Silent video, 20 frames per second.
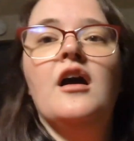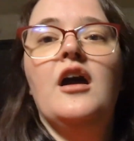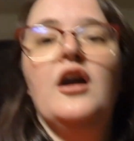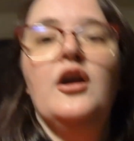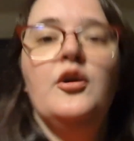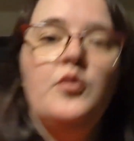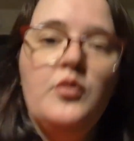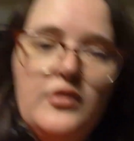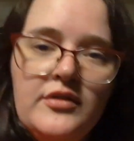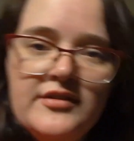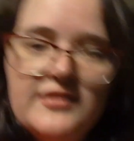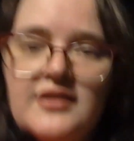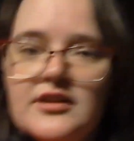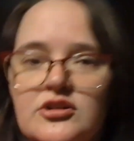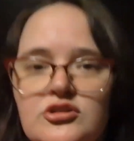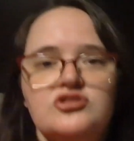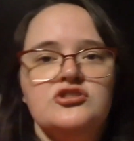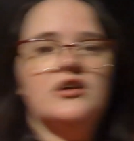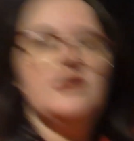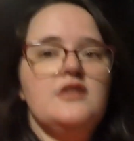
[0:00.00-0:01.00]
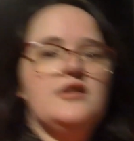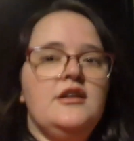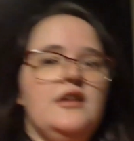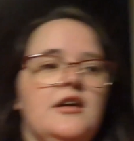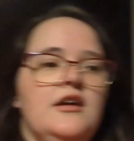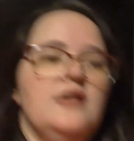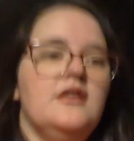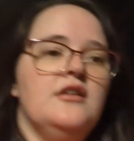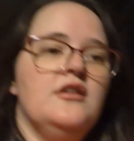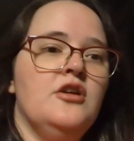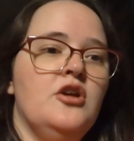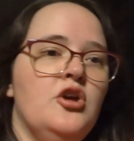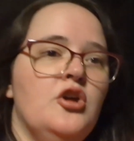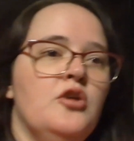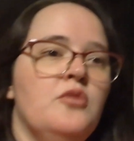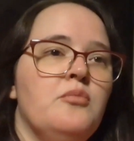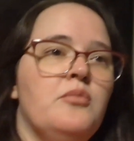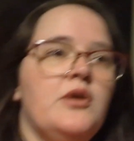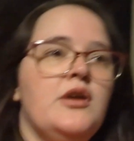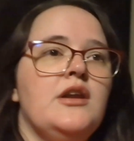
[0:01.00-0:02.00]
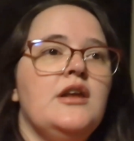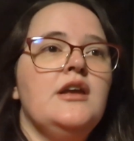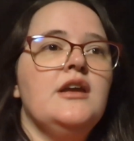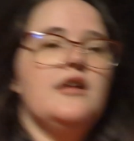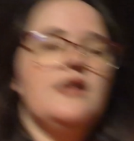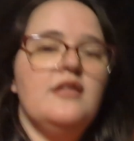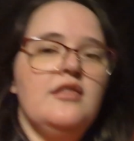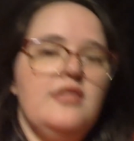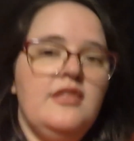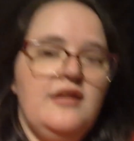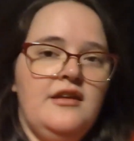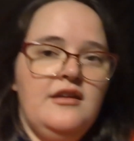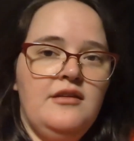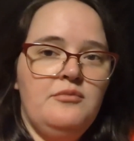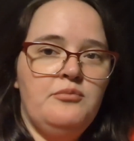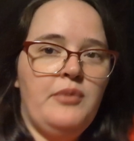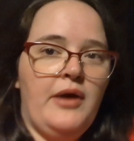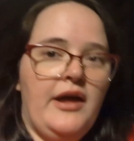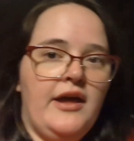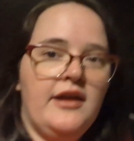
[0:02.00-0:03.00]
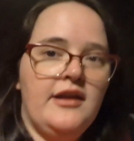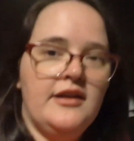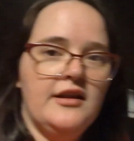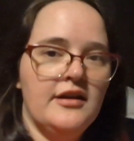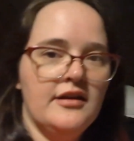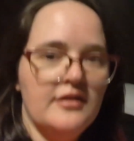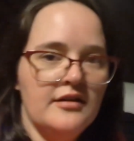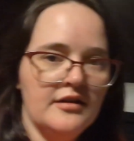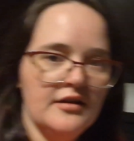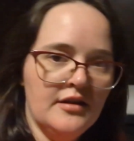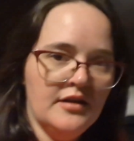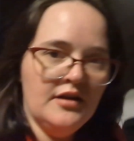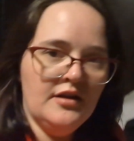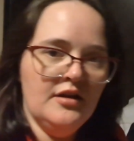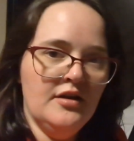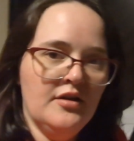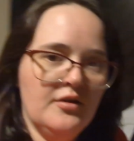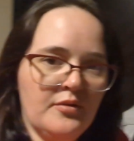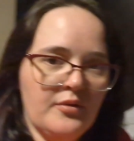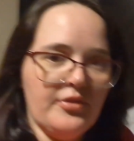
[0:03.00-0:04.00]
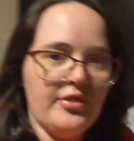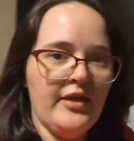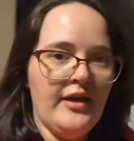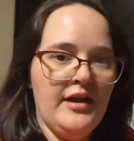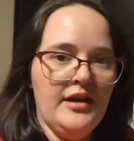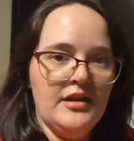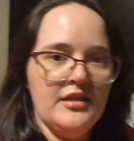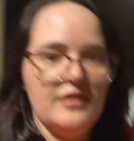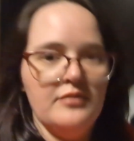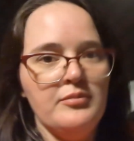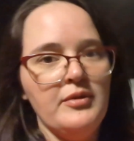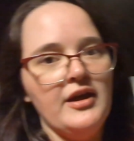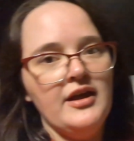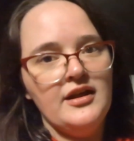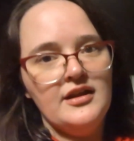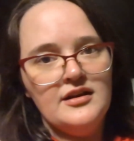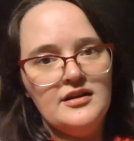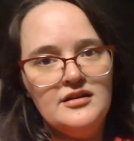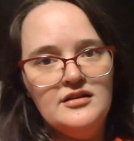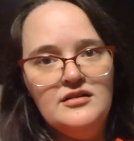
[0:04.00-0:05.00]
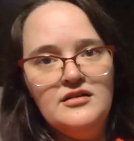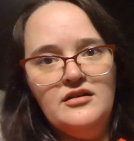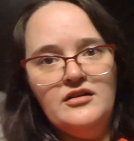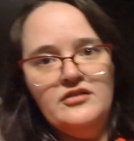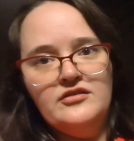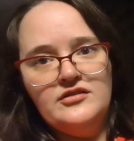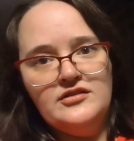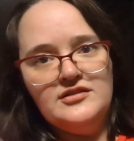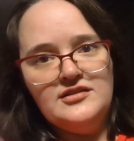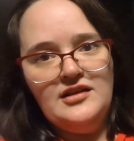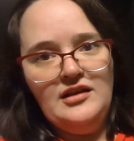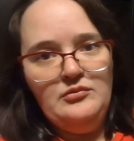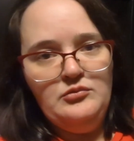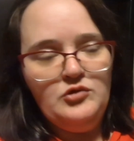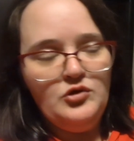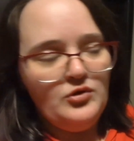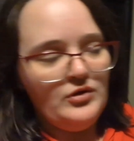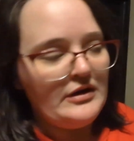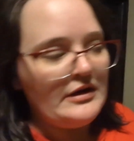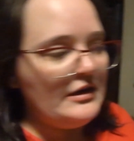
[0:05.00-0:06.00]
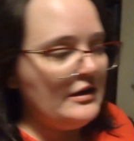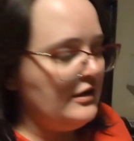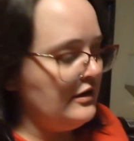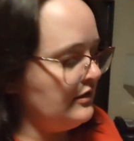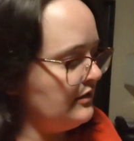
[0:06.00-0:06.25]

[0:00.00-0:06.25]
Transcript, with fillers: I always tell John putting the bed with the head of the bed on the same door